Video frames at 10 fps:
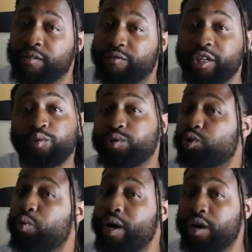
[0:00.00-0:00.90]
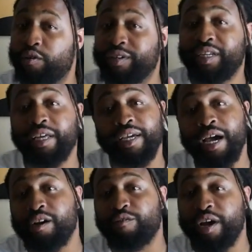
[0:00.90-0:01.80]
Fresh was 12. He did
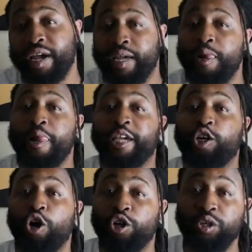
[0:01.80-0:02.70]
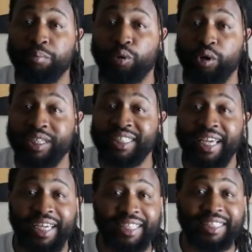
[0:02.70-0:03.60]
kind of rat. He called the boys.
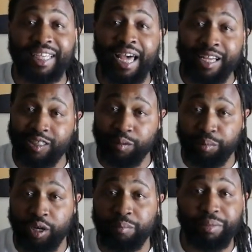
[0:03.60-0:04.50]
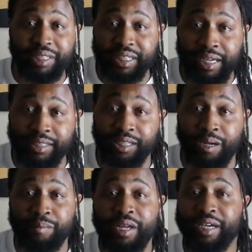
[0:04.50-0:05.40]
He set Esteban bitch ass
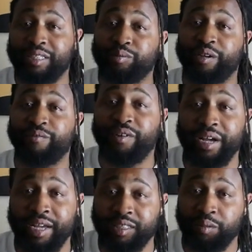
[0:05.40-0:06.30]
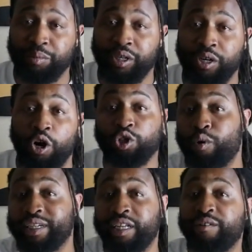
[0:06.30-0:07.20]
up. Because I was like, fuck Esteban.
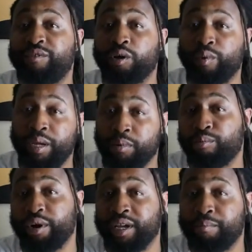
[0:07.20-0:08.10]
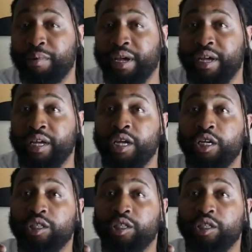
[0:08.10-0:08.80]
Although I did fuck with him in Breaking Bad.